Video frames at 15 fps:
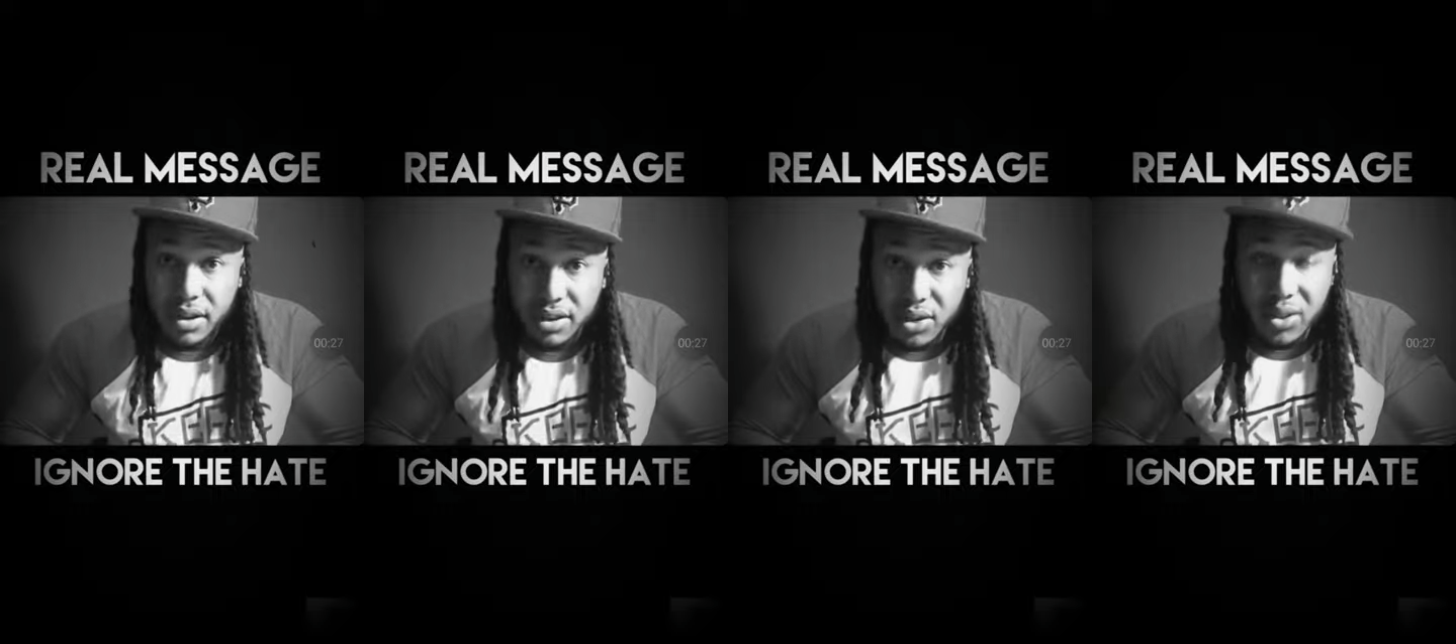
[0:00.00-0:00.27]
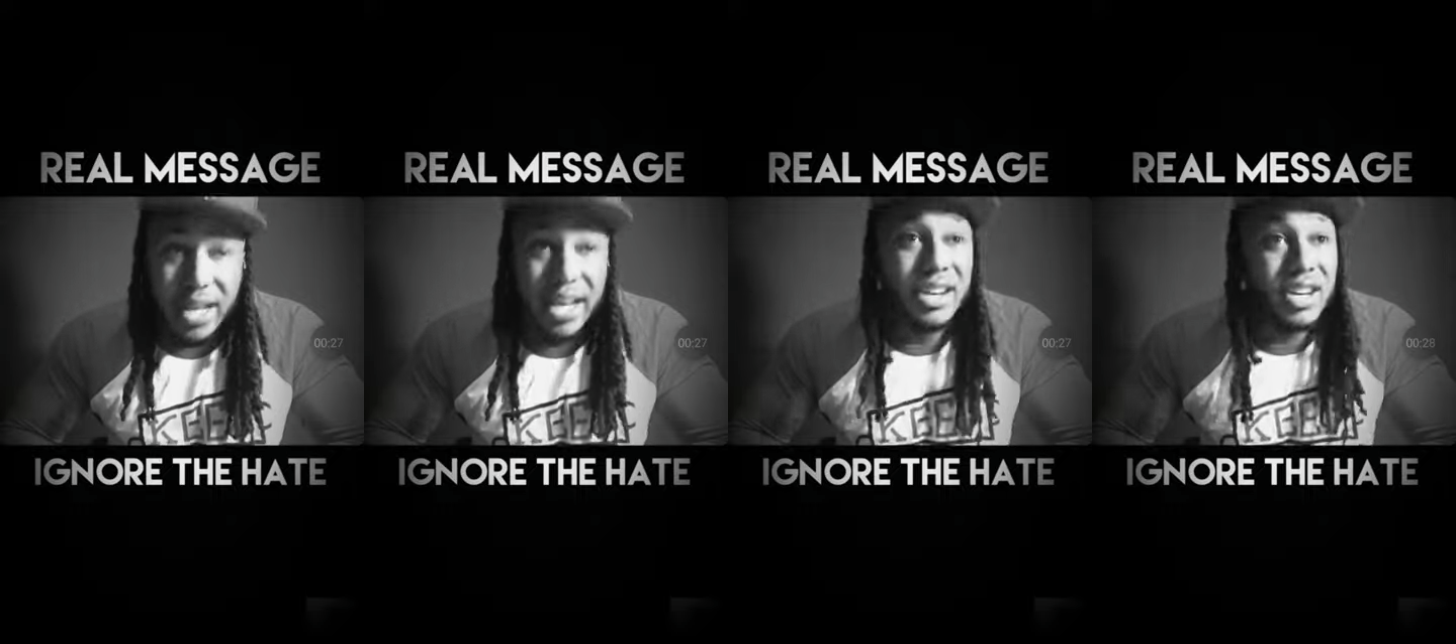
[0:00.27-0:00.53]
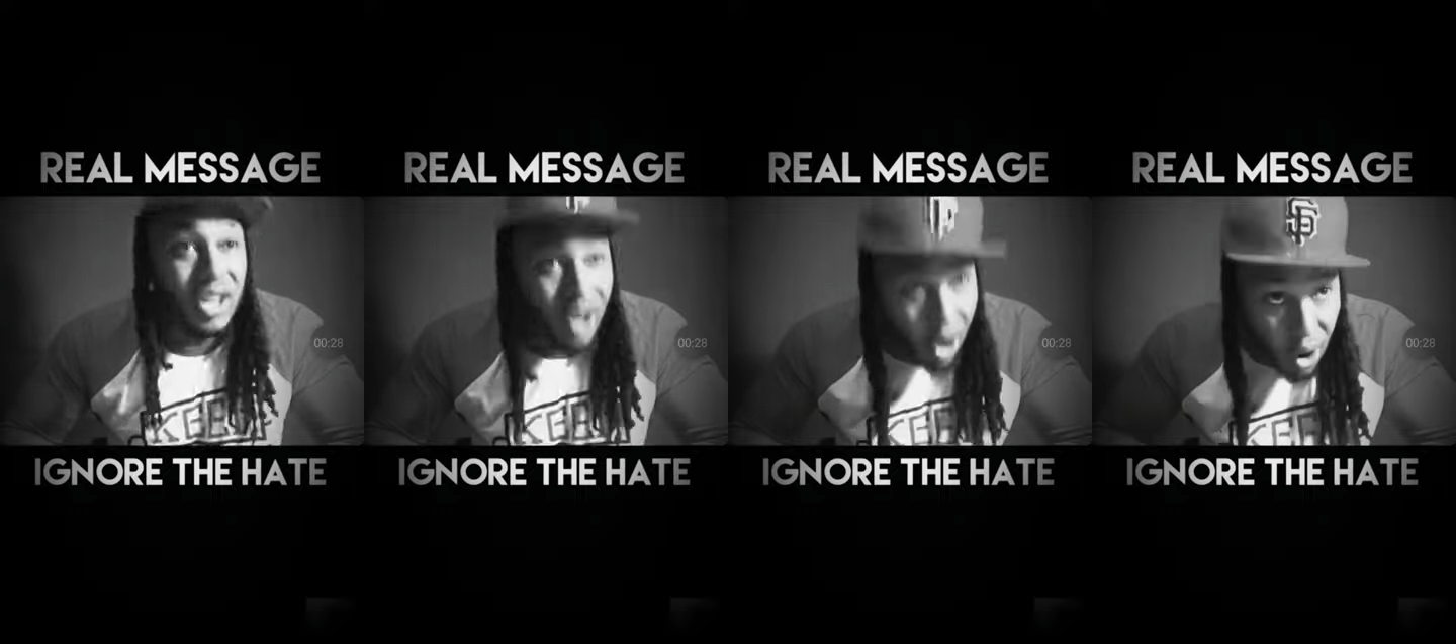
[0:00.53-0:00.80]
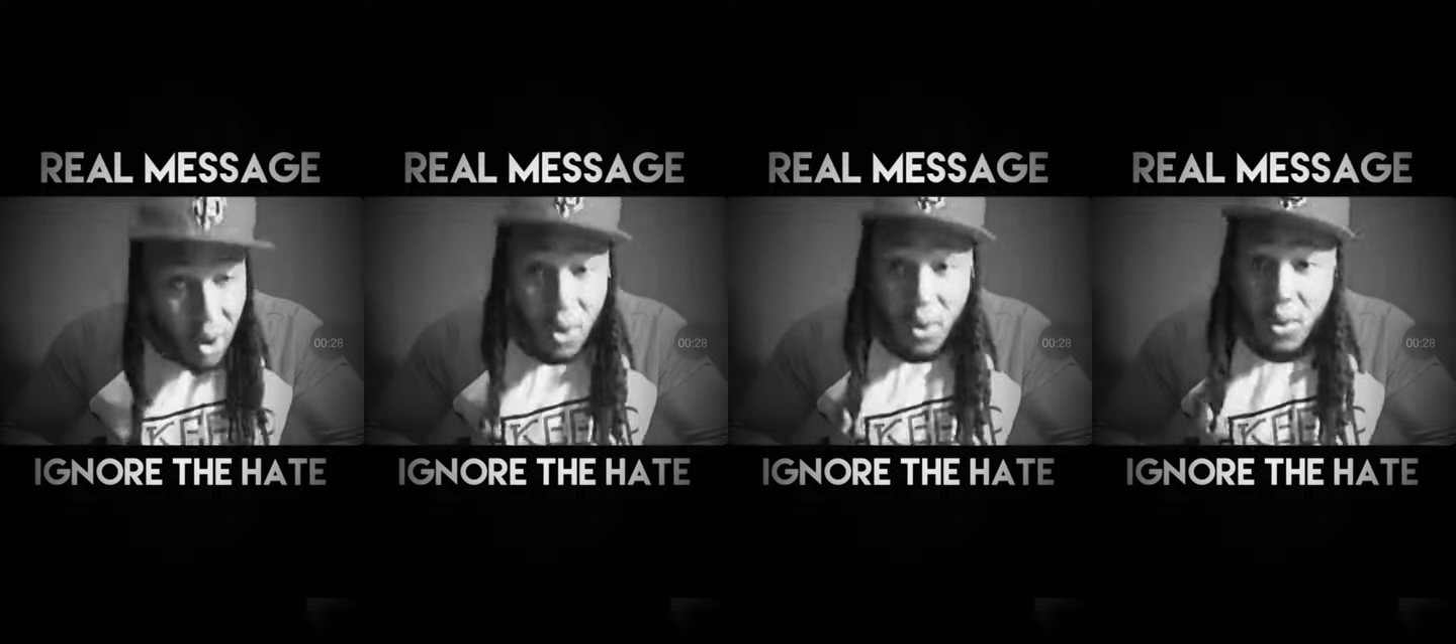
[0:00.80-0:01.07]
So their
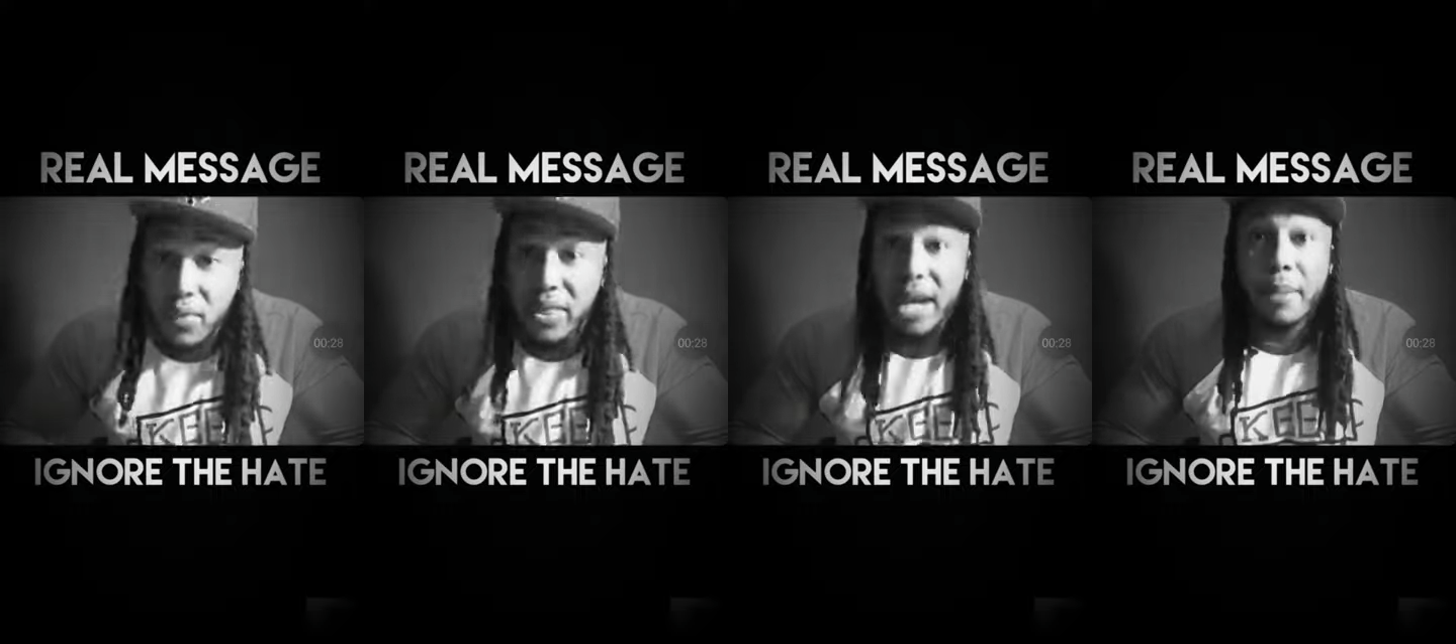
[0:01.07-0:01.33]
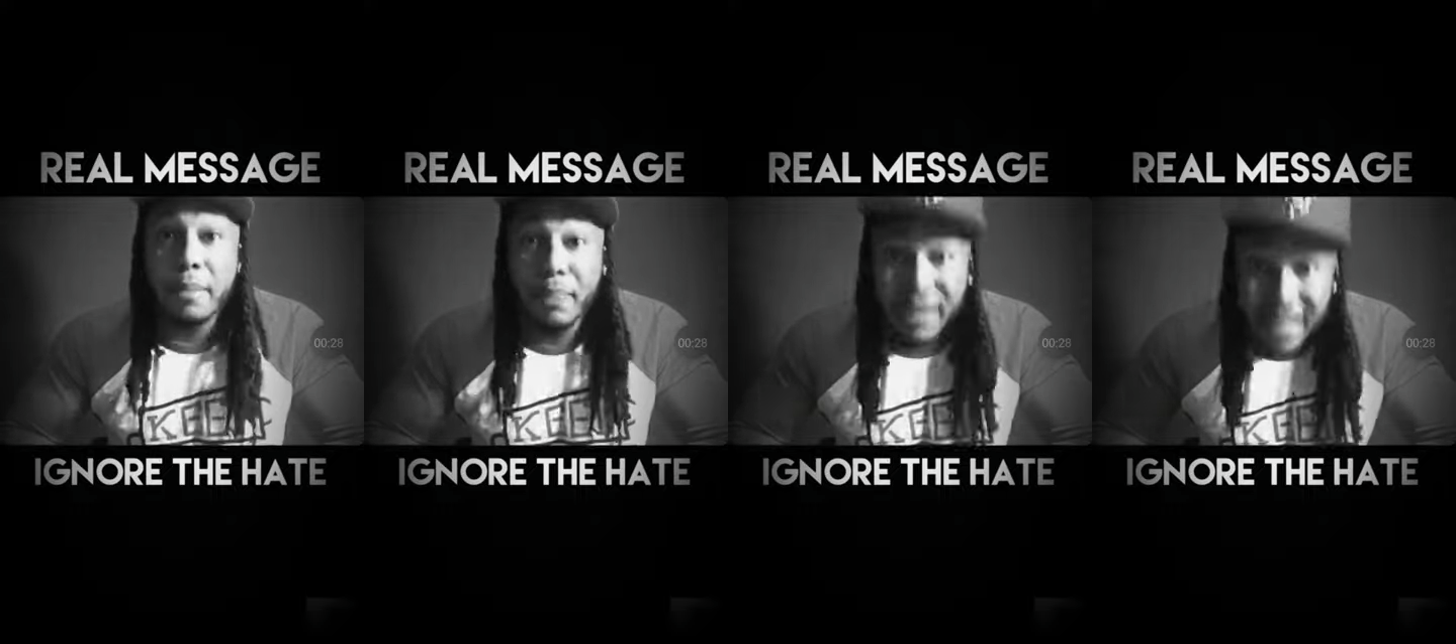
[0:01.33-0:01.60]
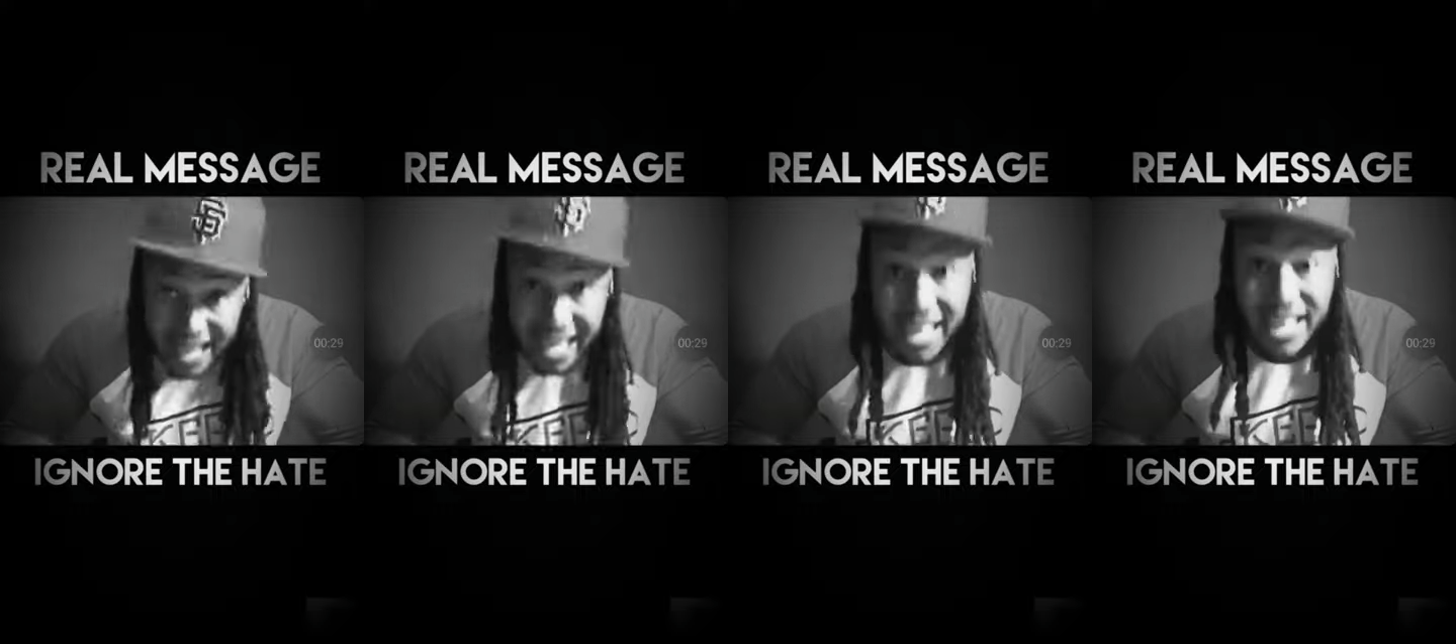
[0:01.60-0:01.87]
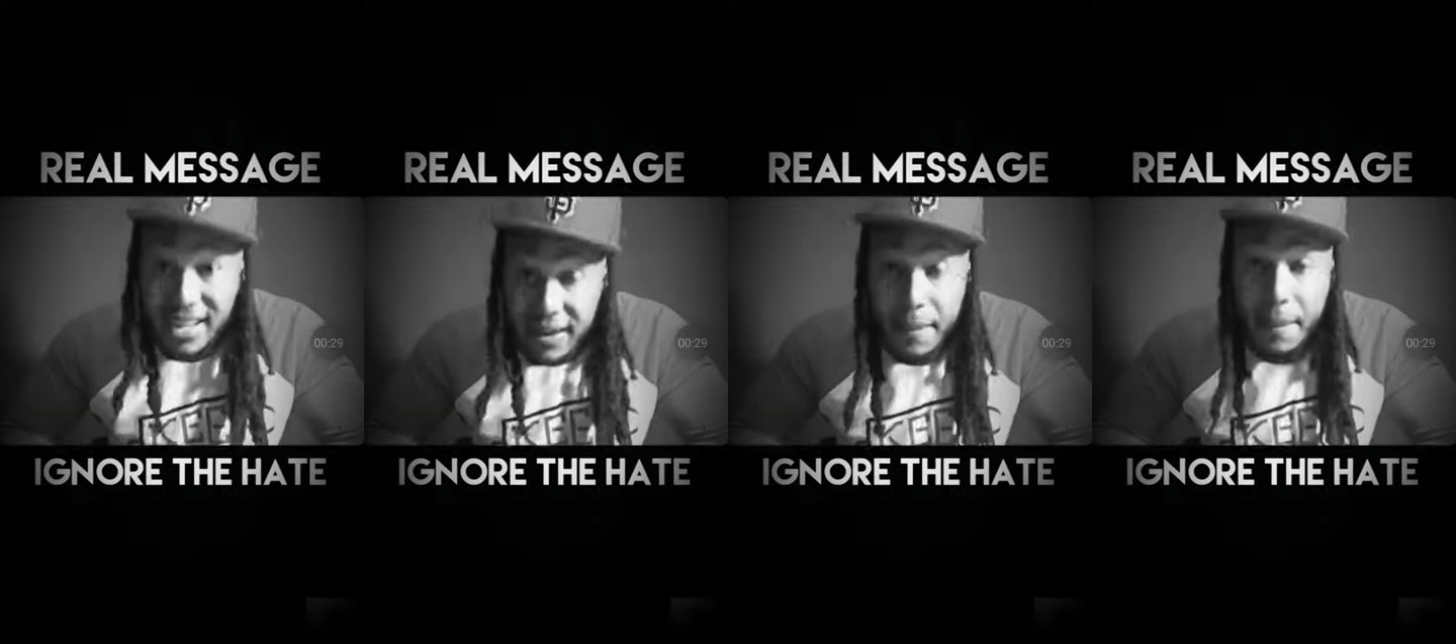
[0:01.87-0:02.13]
goal, their
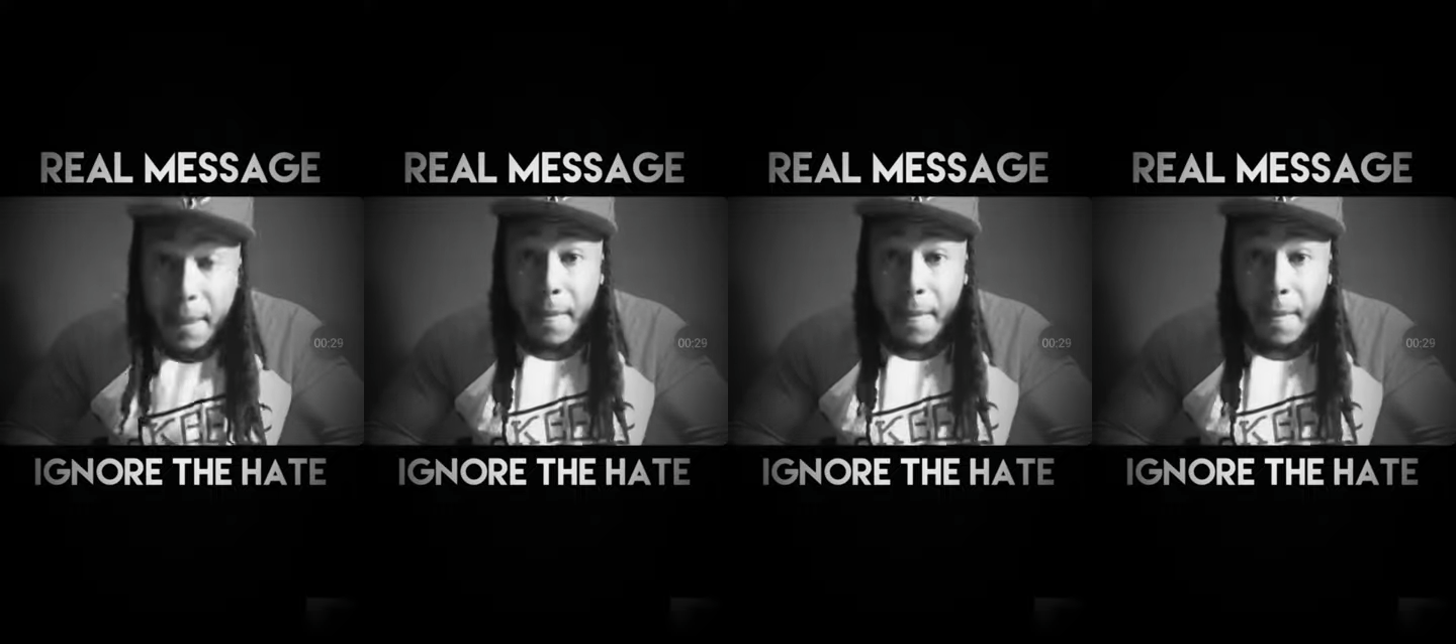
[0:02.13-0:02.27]
plan,